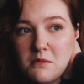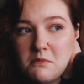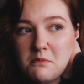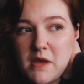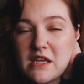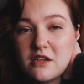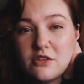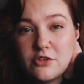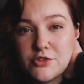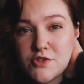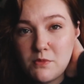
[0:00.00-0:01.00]
make it a
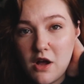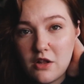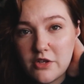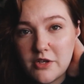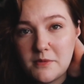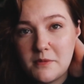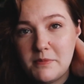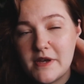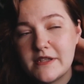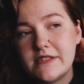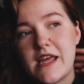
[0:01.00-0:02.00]
little smaller,
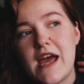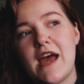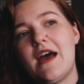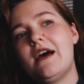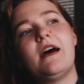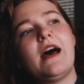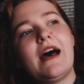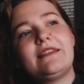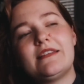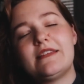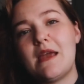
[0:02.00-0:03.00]
but
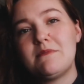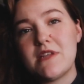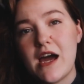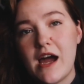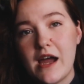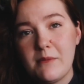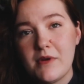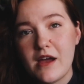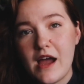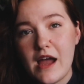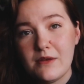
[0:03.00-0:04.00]
at the same time,
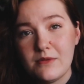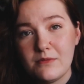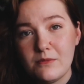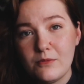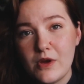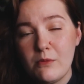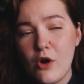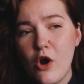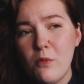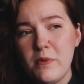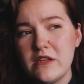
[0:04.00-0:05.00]
I am
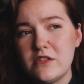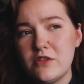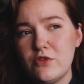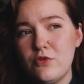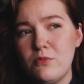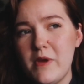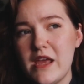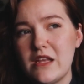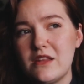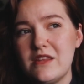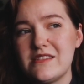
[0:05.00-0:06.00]
hoping to
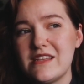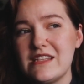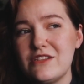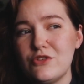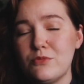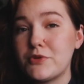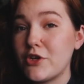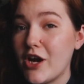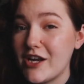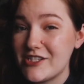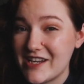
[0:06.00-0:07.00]
make these into
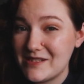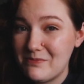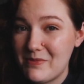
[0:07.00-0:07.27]
project